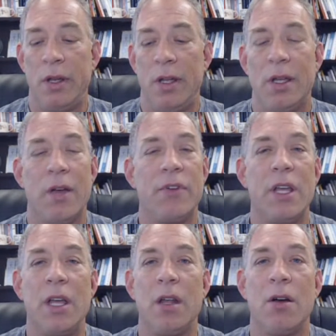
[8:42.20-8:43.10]
you have
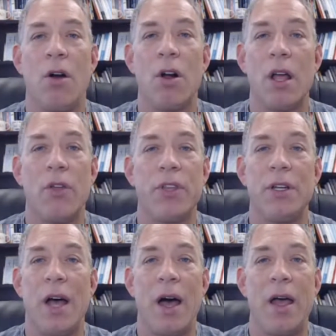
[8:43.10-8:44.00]
to eat a heart healthy
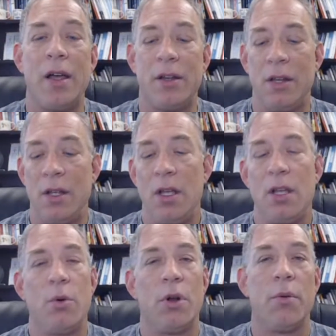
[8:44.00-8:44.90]
diet,
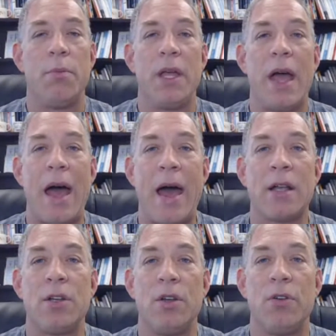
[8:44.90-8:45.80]
you want to be
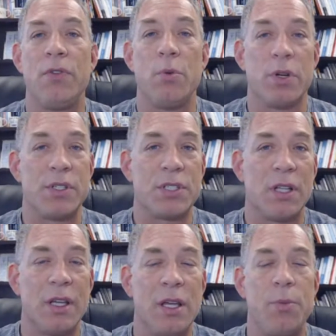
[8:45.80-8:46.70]
active, you want to
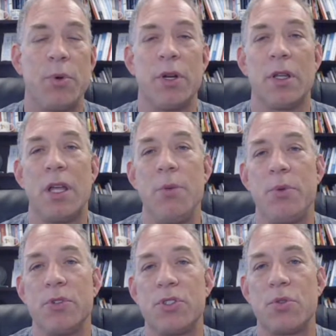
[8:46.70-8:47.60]
sleep, you want to
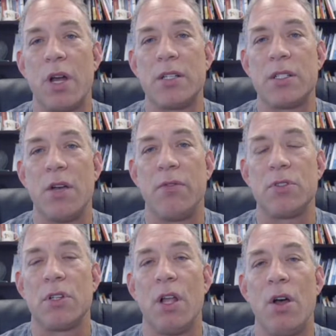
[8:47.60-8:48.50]
keep your stress
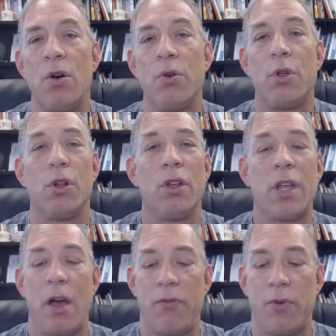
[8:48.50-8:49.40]
levels low, you want to
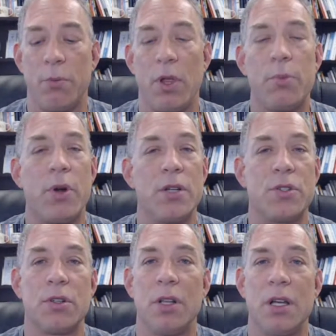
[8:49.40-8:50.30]
look out for blood
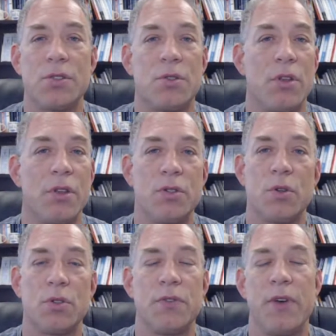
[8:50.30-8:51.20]
pressure, cholesterol, those
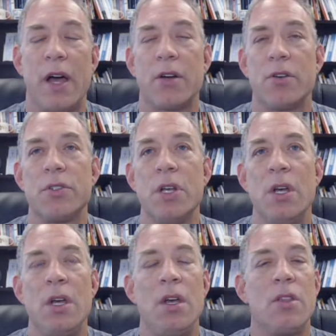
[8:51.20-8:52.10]
sorts of factors.
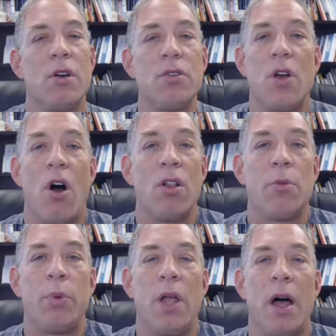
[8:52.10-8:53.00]
Those all
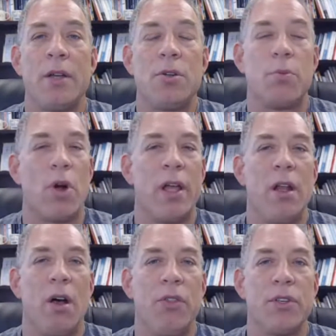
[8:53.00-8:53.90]
apply to brain
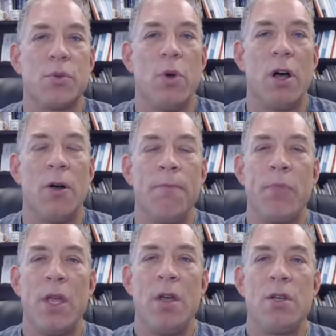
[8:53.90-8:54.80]
health as well.
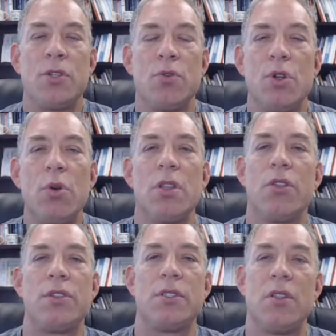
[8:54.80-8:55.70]
So doing
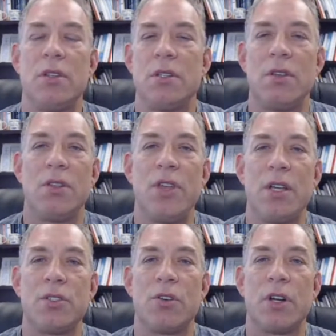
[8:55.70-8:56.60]
the
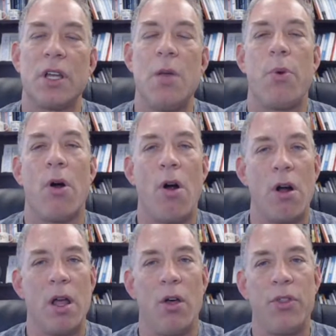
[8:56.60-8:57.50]
things that are going to keep our
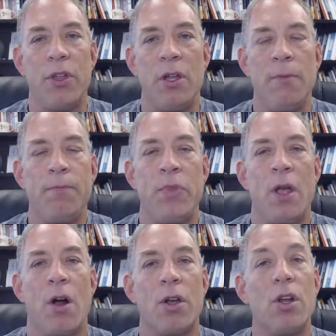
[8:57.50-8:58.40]
heart healthy
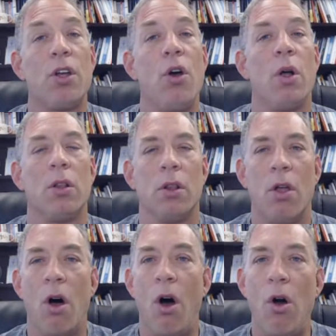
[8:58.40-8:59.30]
are going to go a
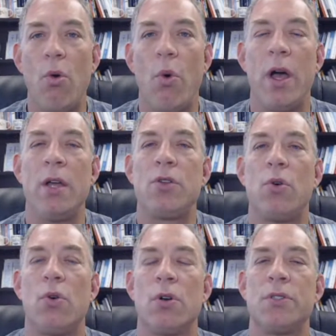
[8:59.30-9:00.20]
long way
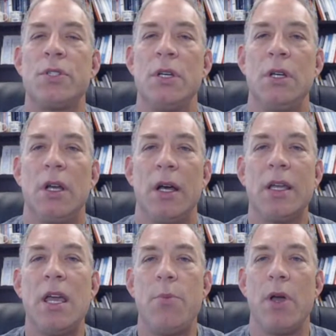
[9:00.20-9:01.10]
towards
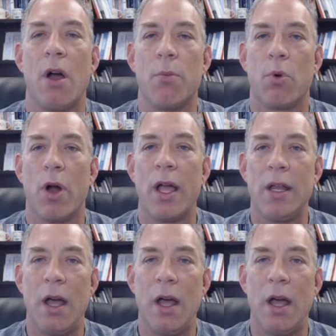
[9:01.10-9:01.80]
keeping our brain